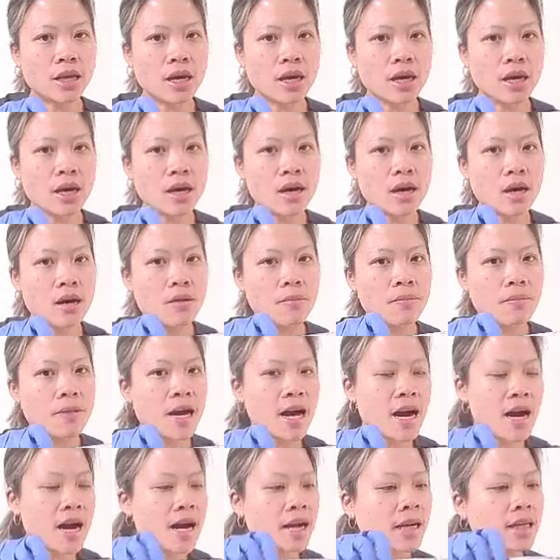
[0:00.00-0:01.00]

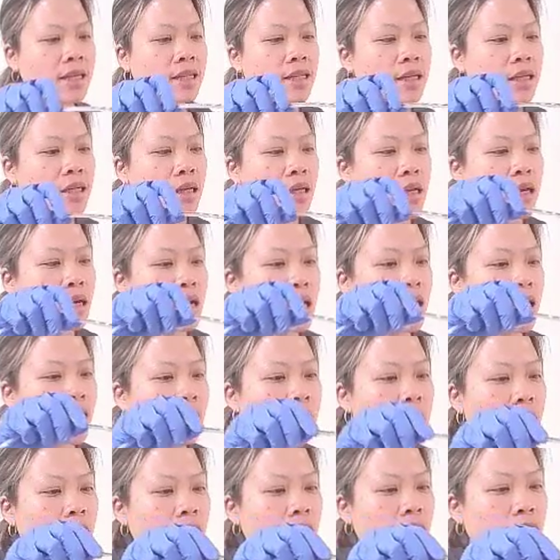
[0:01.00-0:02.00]
back.
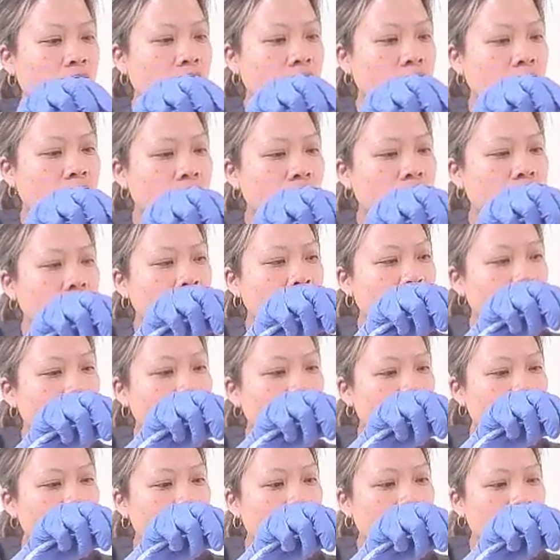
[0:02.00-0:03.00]
I'm going to insert
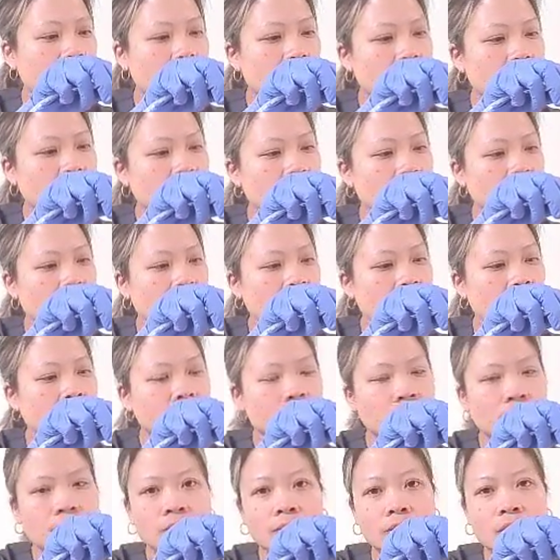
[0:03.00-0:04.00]
the tip
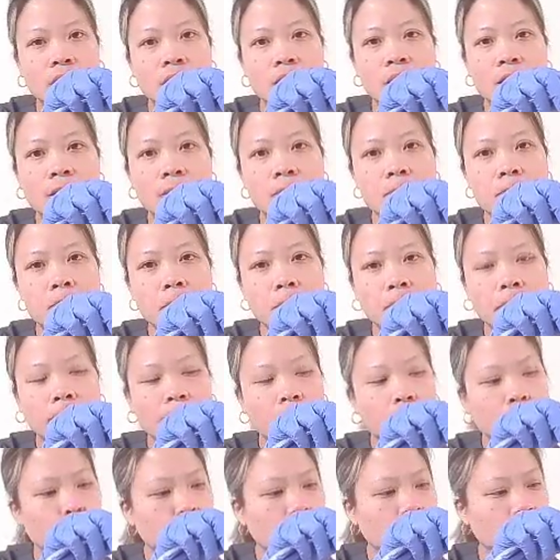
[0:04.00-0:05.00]
of
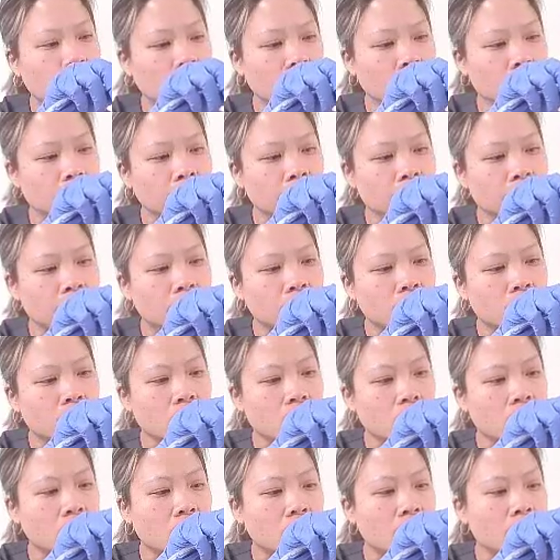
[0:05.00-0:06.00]
the tubing.
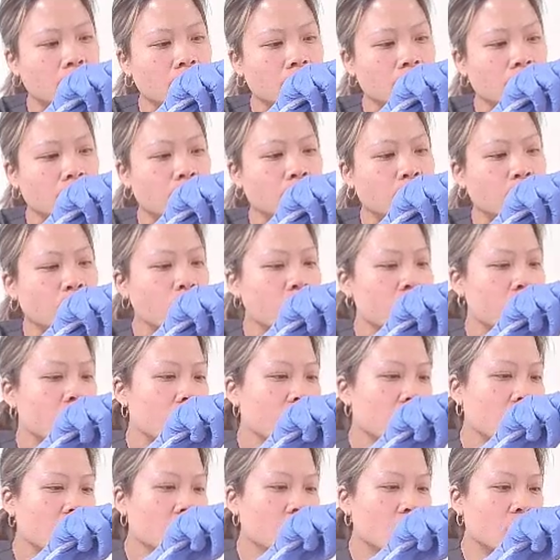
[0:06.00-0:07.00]
Deep
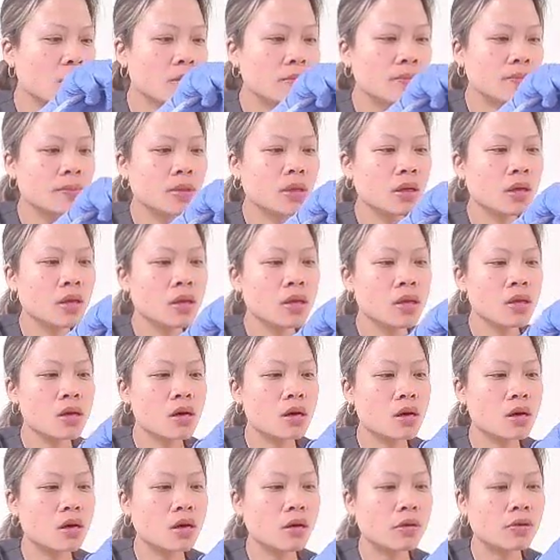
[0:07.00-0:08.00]
breath.
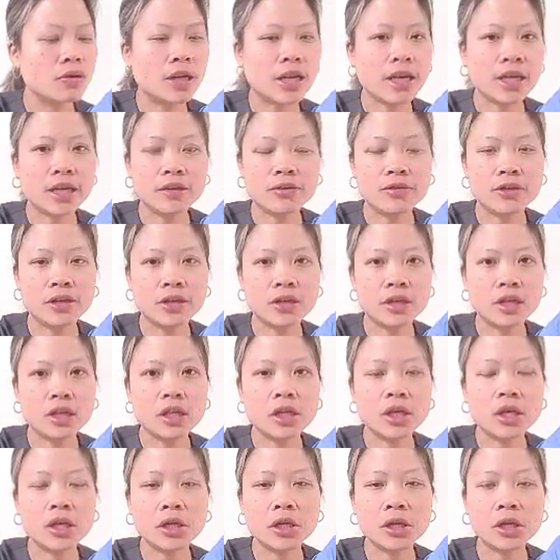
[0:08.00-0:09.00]
All right, very
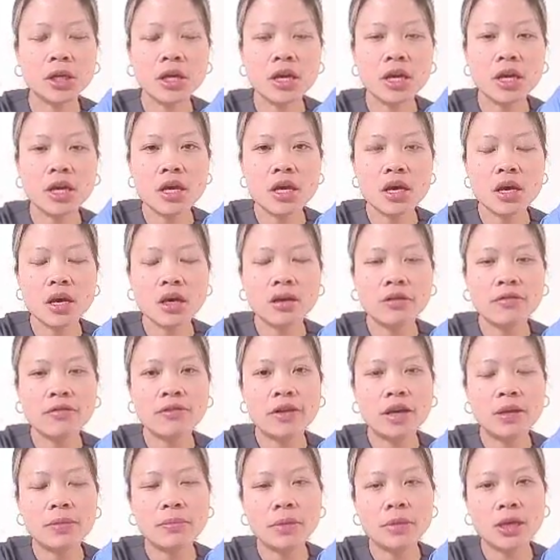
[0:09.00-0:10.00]
good. If
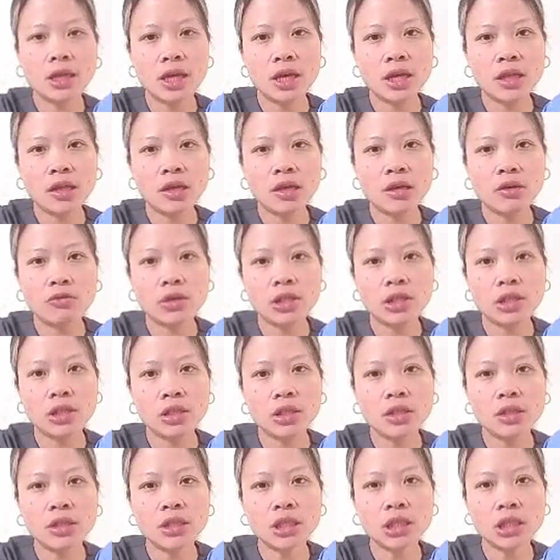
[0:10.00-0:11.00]
I meet any
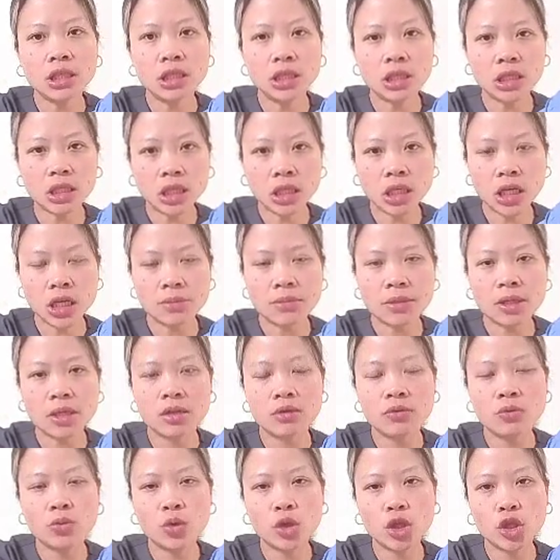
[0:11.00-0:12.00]
resistance, I'm going
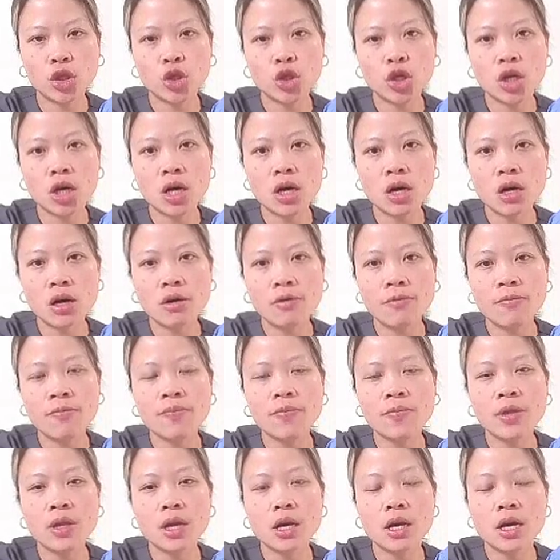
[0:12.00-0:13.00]
to withdraw
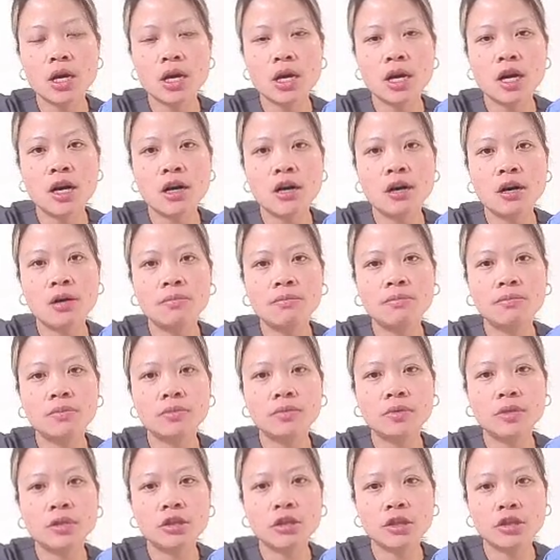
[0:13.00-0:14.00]

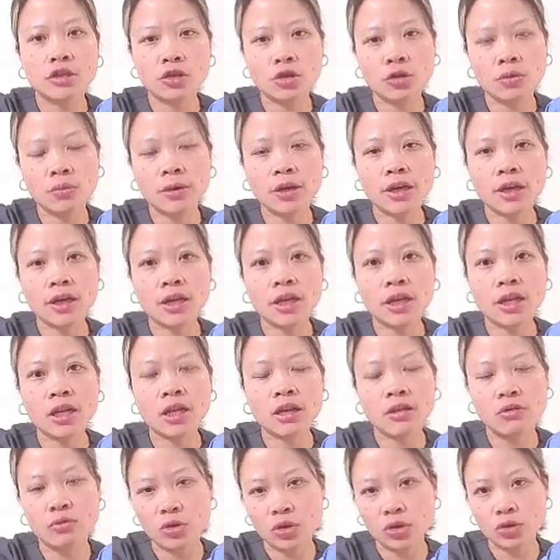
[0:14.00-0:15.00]
the tubing and
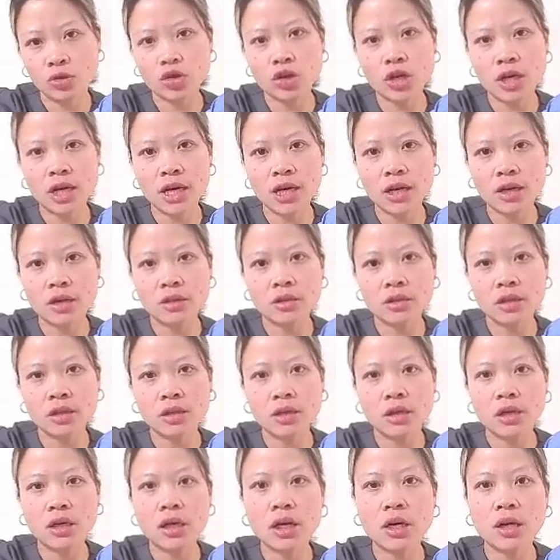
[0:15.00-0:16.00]
then we'll try on
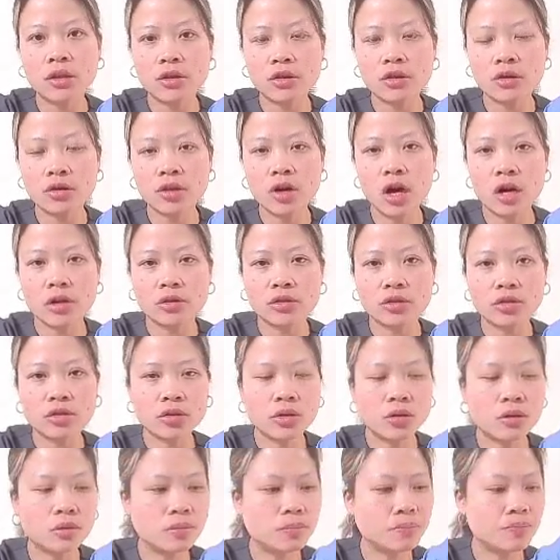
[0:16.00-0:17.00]
the other
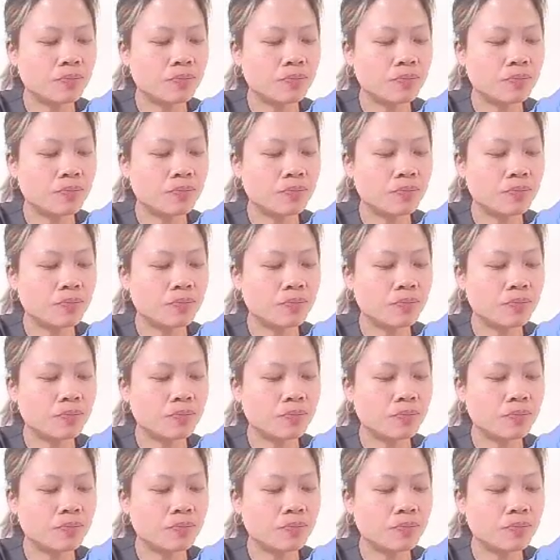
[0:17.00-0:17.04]
nostril.